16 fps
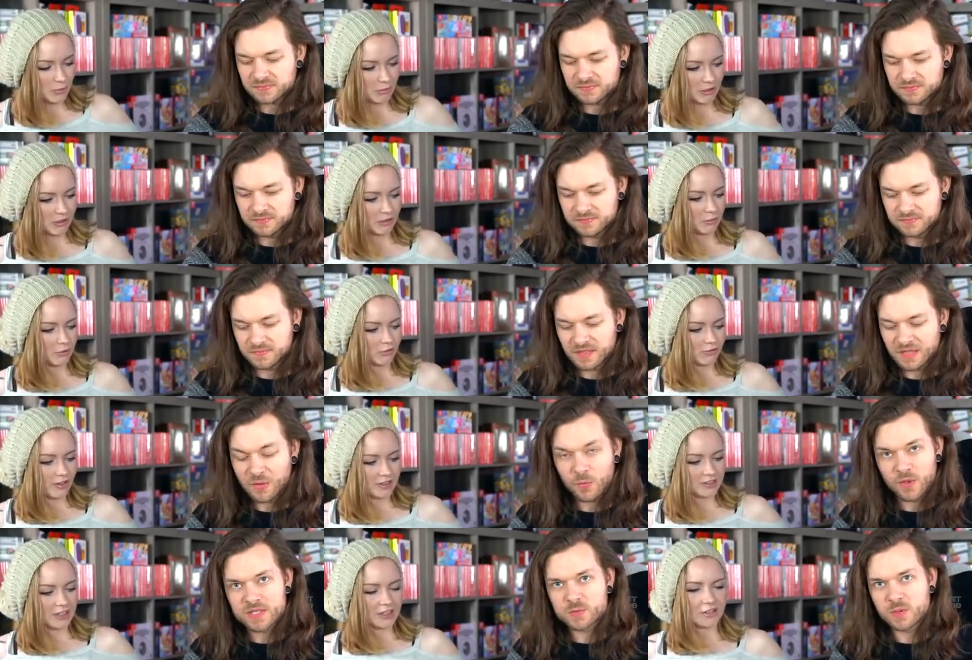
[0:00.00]
Speaker 1: we build it, we'll find
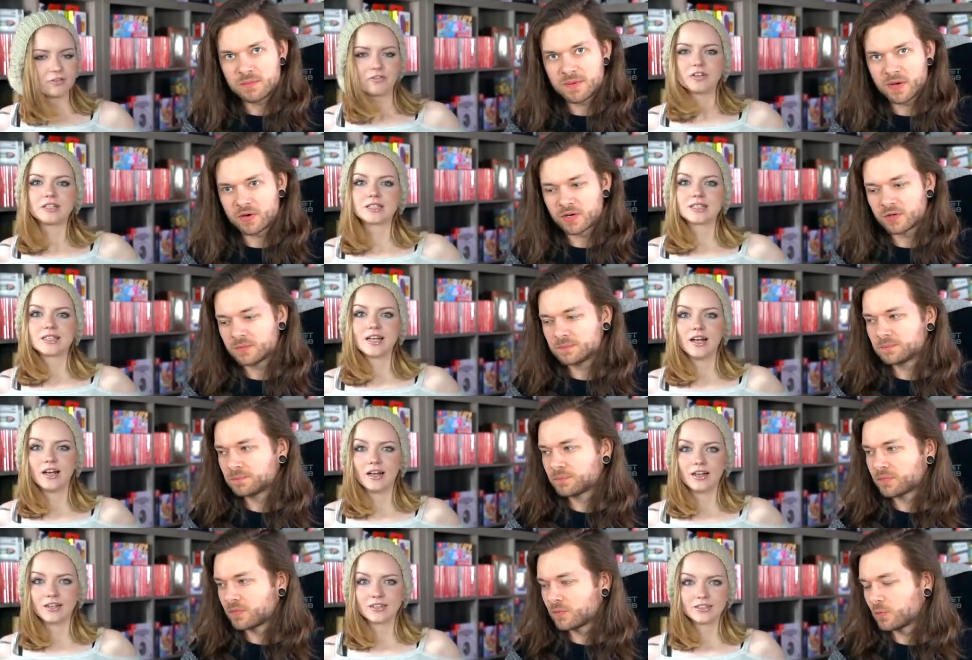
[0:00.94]

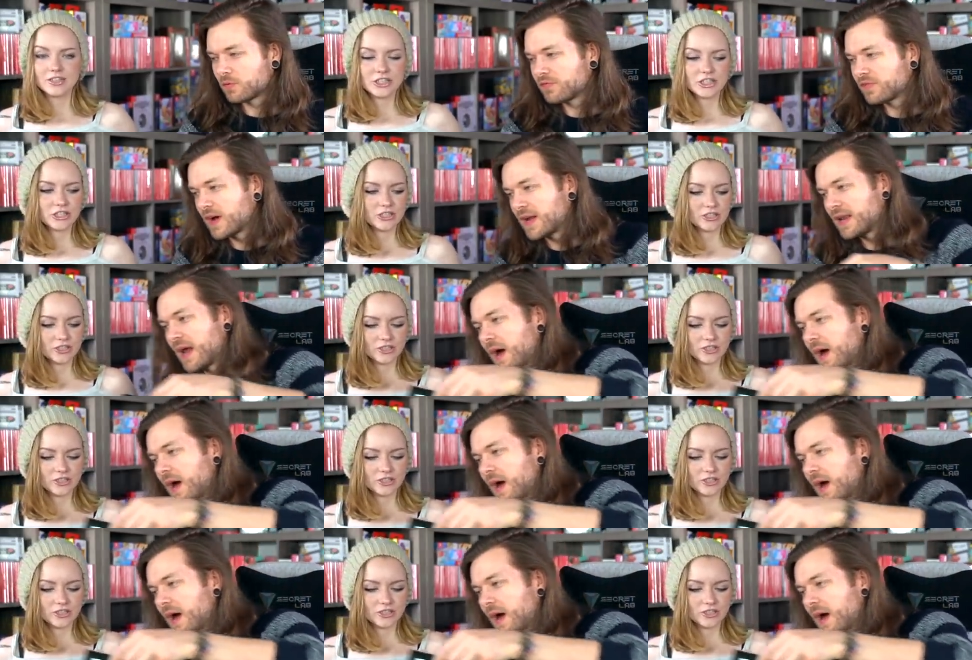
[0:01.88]
out. We'll find